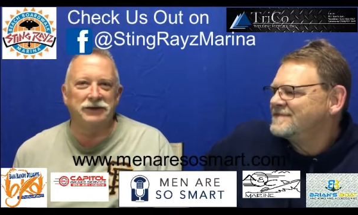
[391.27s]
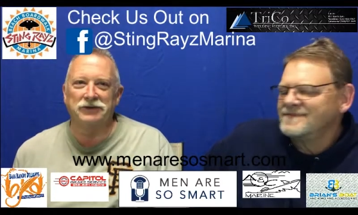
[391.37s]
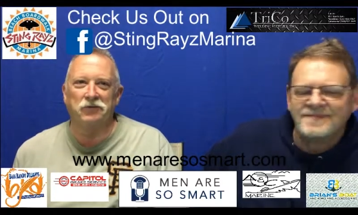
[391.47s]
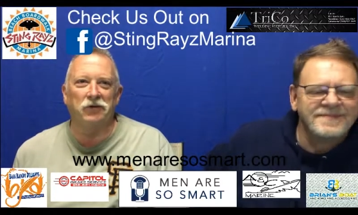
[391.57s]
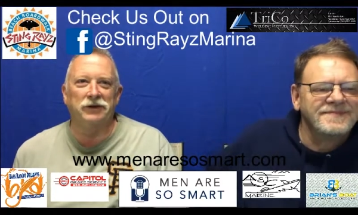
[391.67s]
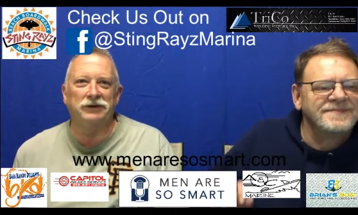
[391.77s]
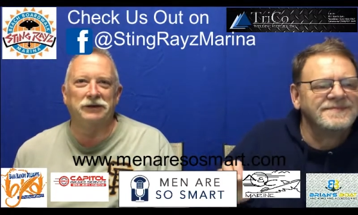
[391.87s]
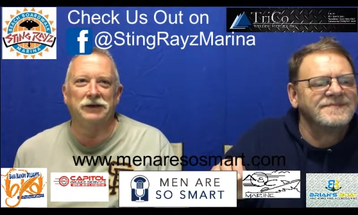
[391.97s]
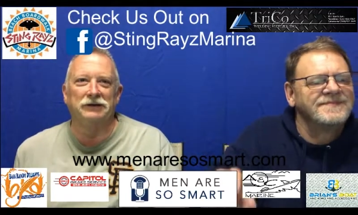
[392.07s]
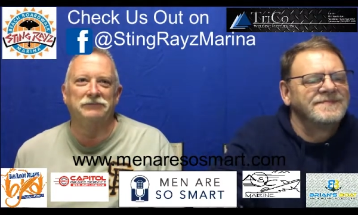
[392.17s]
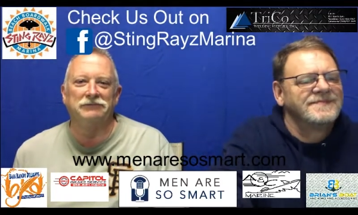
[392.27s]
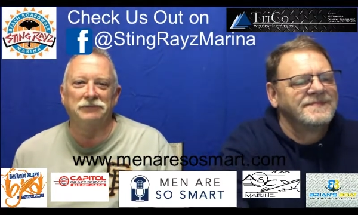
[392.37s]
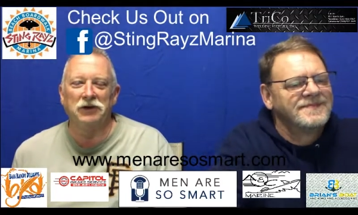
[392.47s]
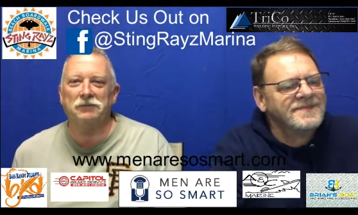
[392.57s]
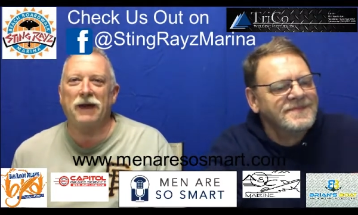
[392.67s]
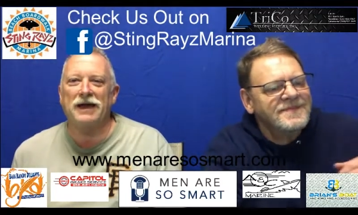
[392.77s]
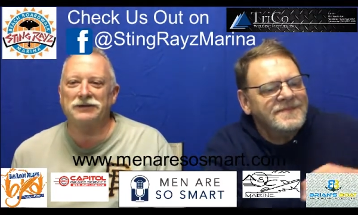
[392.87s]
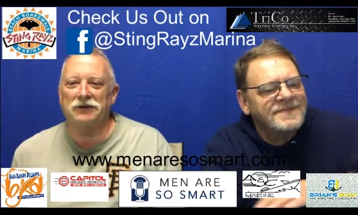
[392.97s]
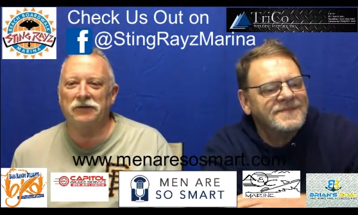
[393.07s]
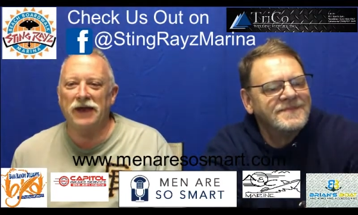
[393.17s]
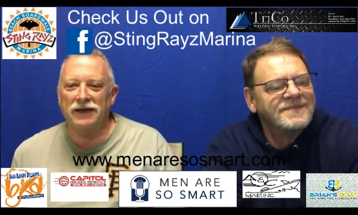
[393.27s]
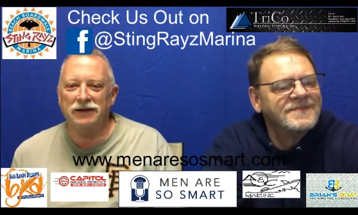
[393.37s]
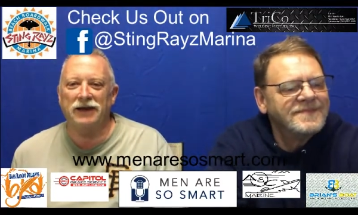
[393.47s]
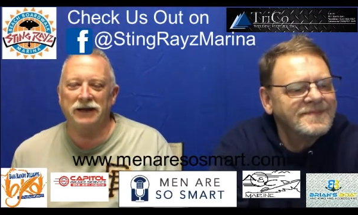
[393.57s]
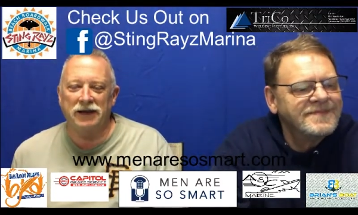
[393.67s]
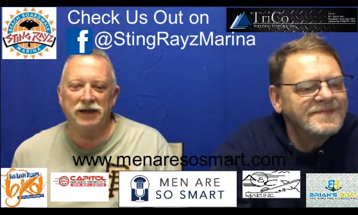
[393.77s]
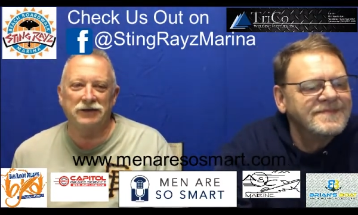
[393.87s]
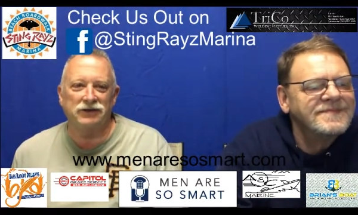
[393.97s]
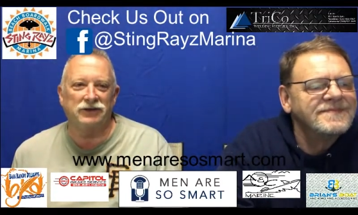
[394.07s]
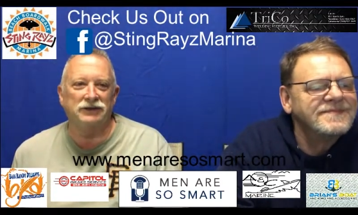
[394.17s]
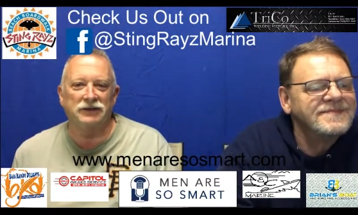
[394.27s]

Speaker 1: is willing to look past all that, and again, she's